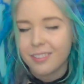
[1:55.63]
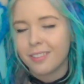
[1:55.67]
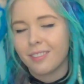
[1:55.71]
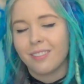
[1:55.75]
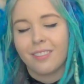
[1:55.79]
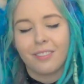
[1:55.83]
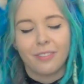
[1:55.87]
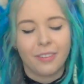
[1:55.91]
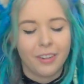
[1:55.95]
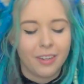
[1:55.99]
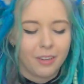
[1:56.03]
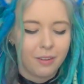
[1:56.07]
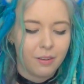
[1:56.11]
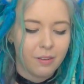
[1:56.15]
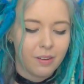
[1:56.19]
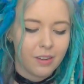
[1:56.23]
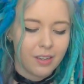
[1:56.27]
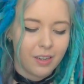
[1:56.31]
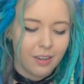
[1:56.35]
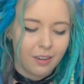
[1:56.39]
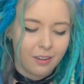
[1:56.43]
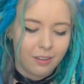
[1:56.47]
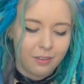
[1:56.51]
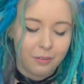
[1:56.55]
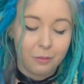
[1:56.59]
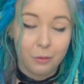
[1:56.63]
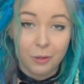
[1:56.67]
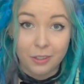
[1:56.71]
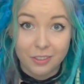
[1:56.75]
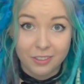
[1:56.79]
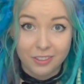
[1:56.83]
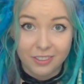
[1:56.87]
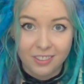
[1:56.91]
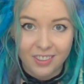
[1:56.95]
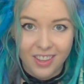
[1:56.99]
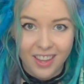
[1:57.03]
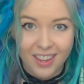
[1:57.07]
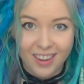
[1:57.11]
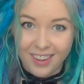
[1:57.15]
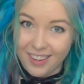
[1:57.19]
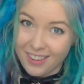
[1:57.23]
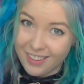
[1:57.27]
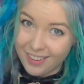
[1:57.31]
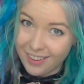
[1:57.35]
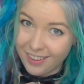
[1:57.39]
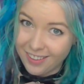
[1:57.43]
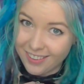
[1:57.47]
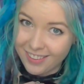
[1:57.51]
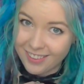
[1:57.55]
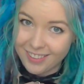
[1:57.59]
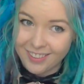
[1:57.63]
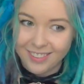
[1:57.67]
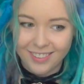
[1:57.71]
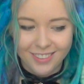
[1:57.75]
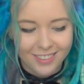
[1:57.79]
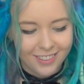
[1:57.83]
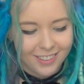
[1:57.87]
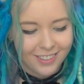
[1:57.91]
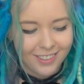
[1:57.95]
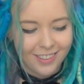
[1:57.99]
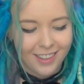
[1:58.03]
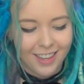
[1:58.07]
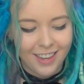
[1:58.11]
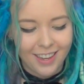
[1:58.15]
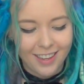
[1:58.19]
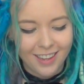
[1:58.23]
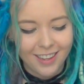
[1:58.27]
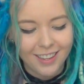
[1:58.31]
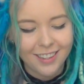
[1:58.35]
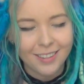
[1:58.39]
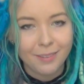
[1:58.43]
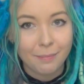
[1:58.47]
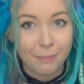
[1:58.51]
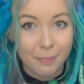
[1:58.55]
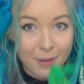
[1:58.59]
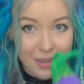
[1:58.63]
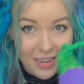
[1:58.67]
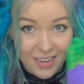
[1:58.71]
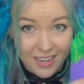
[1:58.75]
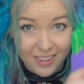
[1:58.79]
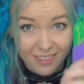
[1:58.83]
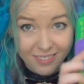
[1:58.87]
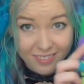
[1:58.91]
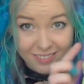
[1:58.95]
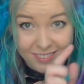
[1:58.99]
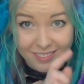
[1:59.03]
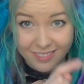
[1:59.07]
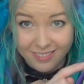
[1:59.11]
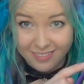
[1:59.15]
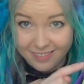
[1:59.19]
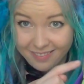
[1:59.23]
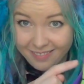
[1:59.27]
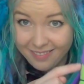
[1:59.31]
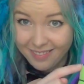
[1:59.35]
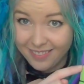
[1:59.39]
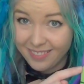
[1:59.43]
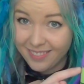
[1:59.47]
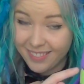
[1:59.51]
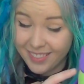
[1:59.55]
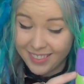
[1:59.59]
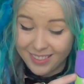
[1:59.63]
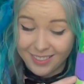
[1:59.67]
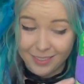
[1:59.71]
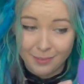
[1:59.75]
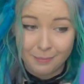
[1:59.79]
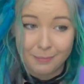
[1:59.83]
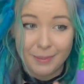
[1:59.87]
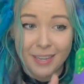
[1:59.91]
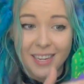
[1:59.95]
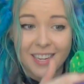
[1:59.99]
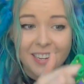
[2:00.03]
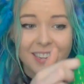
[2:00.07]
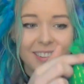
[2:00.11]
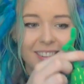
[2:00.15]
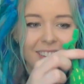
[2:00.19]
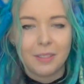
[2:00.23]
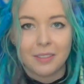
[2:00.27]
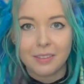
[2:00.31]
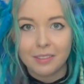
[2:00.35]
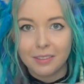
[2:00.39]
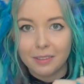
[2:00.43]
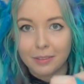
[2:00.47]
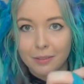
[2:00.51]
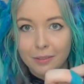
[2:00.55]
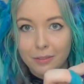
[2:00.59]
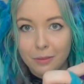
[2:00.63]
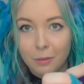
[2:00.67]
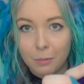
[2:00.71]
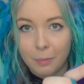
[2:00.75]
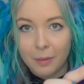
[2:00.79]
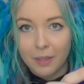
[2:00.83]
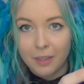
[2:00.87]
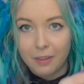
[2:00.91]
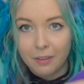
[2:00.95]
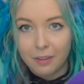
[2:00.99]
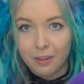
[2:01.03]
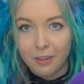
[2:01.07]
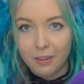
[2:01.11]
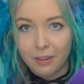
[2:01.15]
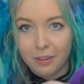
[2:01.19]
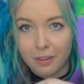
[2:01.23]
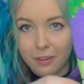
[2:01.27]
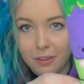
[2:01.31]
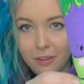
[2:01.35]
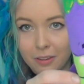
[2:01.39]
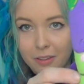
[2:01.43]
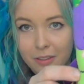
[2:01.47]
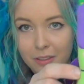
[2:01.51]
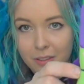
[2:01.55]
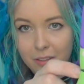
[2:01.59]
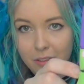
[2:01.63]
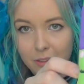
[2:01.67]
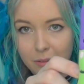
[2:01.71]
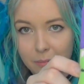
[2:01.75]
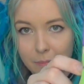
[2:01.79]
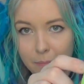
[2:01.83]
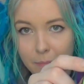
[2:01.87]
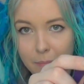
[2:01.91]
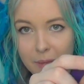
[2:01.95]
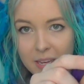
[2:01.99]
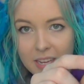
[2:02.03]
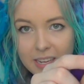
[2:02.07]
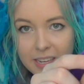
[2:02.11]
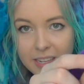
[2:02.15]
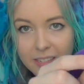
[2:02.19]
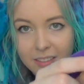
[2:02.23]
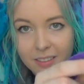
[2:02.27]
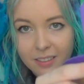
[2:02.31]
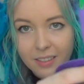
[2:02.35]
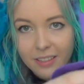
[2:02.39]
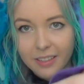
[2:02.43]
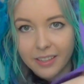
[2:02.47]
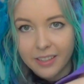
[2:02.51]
If anyone watches that and knows who they are, Bean. This is Bean. He's a little superhero Bean.